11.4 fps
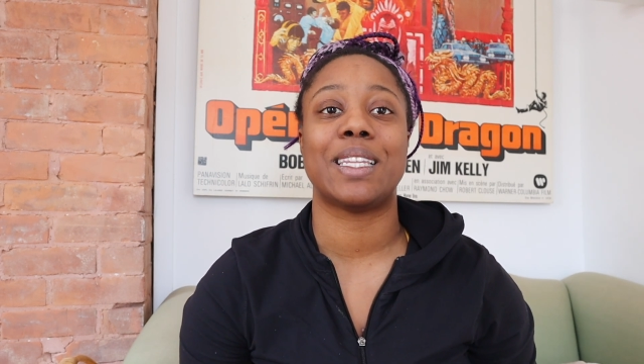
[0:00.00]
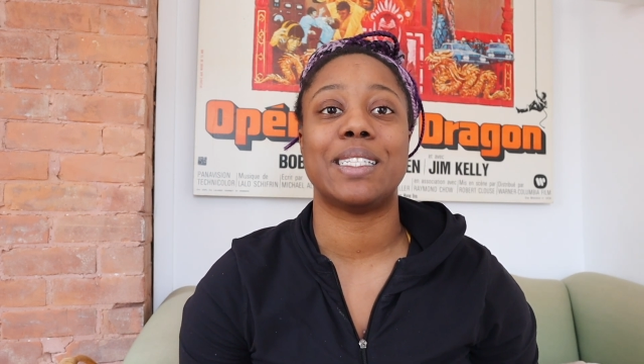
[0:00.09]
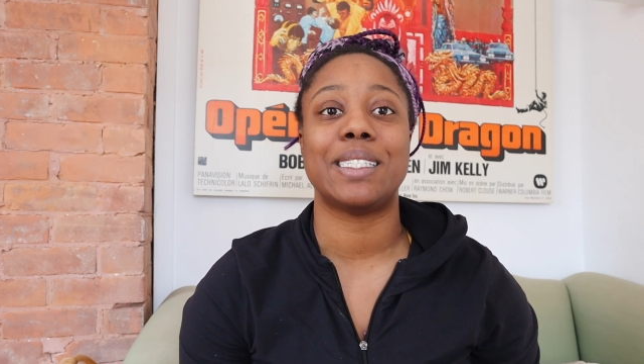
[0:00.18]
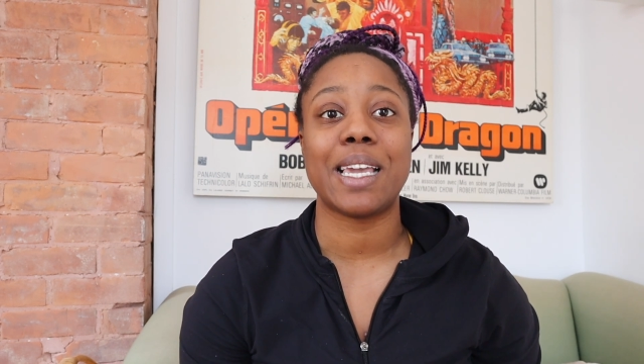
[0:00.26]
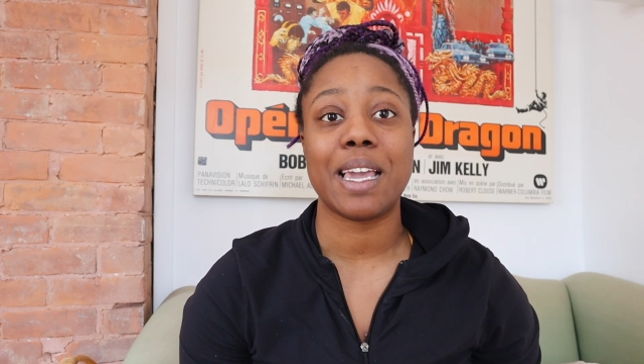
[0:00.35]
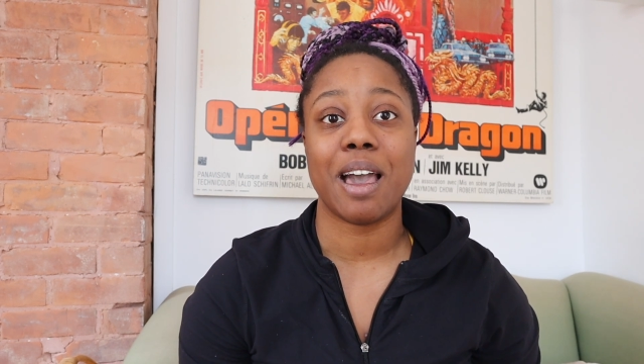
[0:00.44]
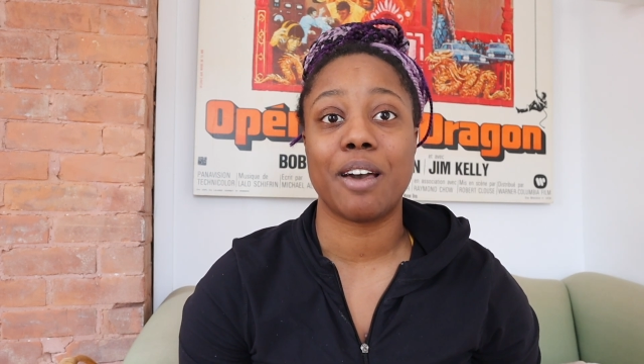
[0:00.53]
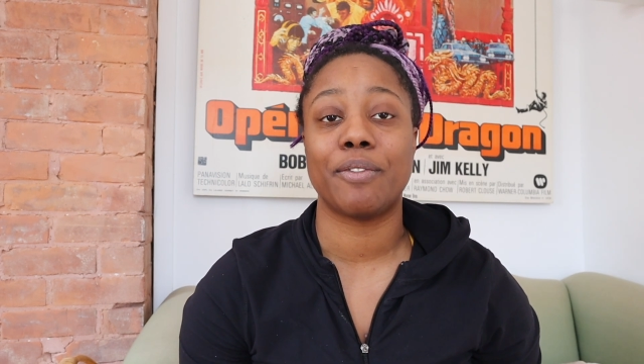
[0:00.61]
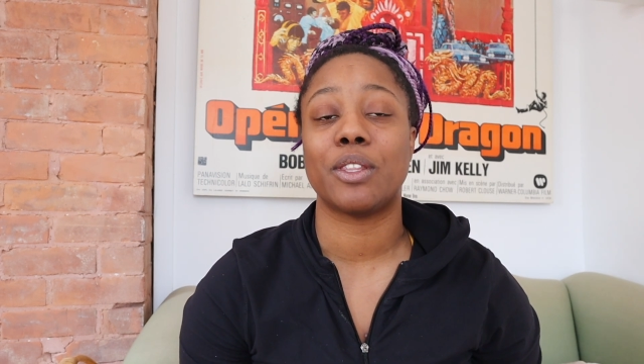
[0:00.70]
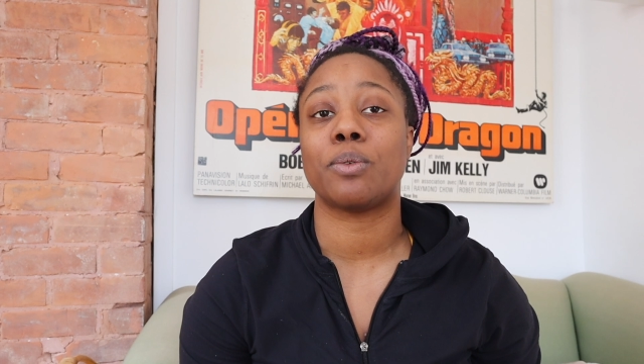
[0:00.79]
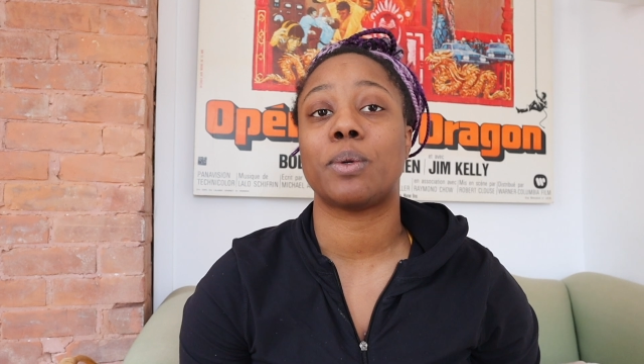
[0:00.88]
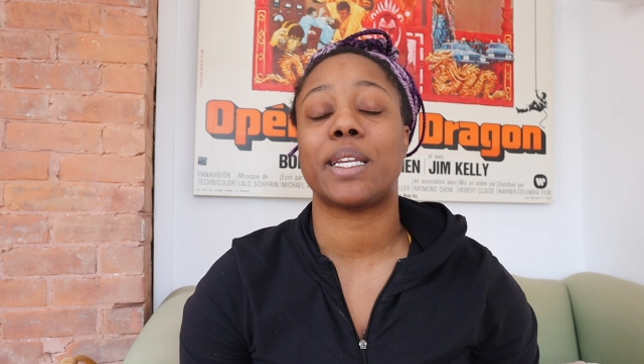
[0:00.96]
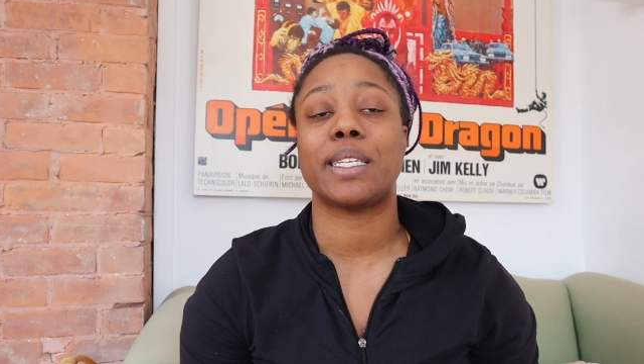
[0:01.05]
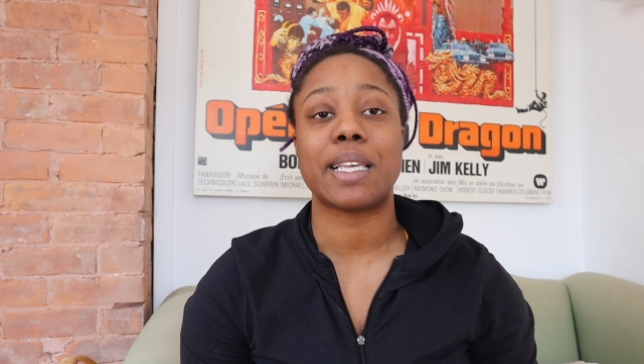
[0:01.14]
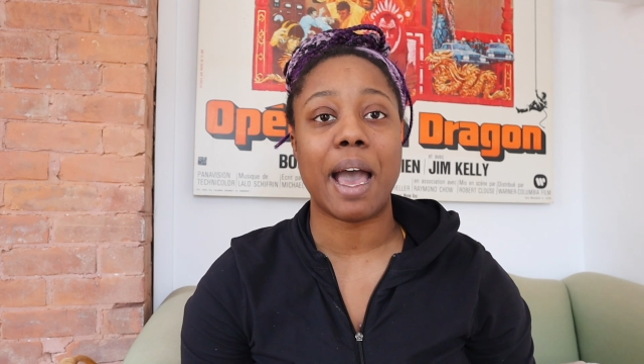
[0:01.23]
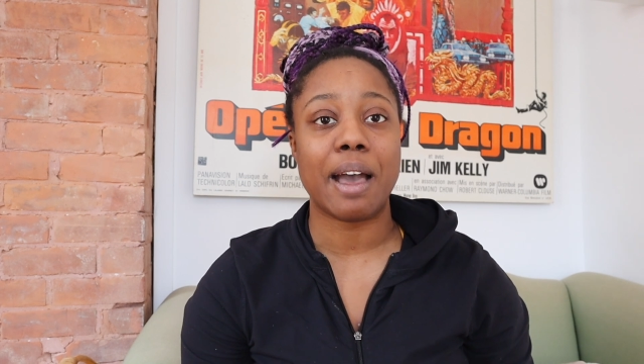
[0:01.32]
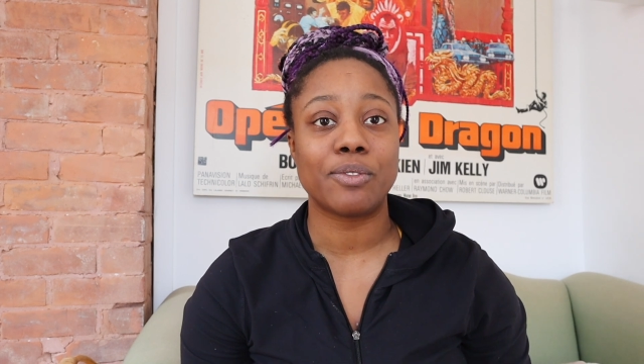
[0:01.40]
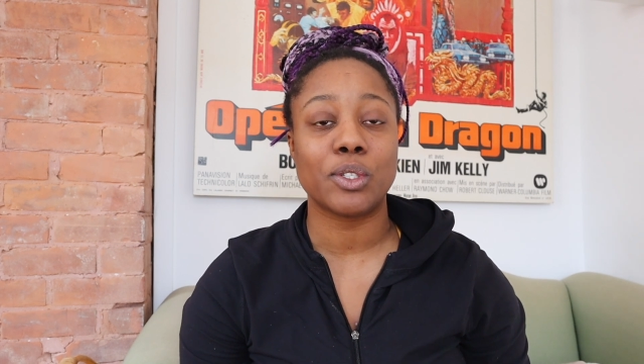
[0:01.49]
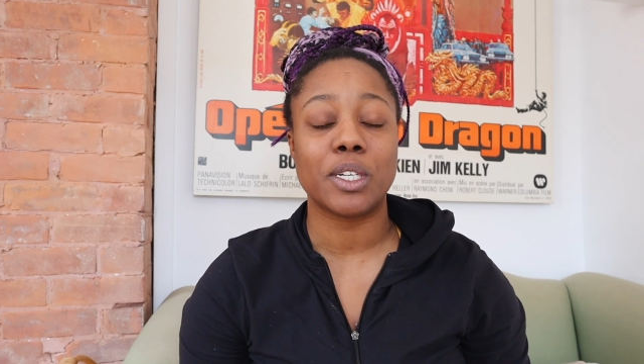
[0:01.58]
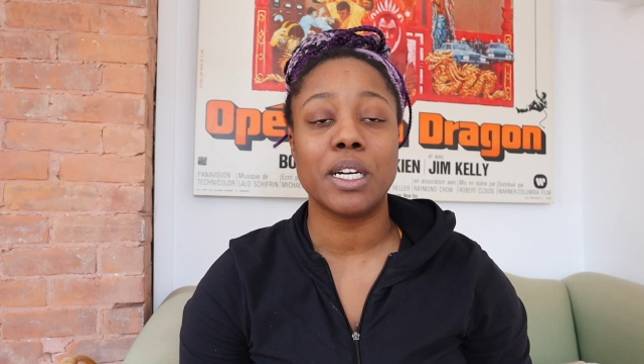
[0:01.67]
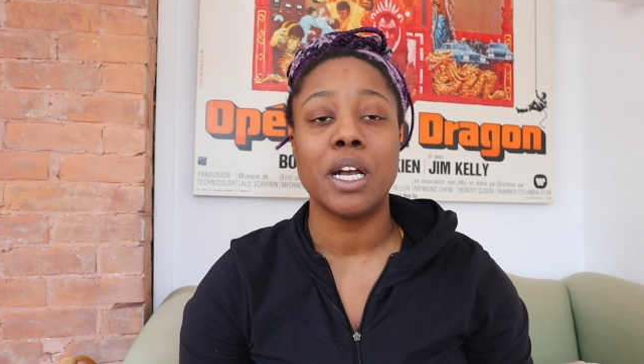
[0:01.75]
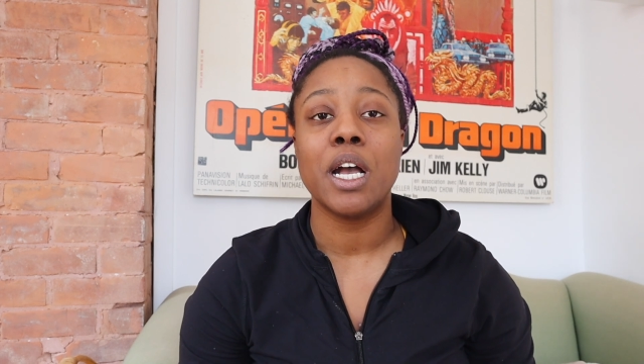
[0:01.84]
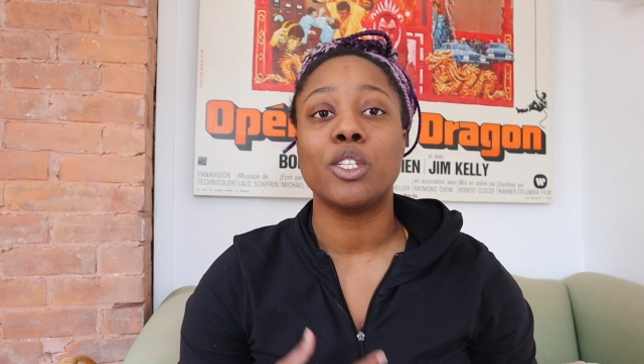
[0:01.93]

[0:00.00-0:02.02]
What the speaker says: the day of and 3 days after,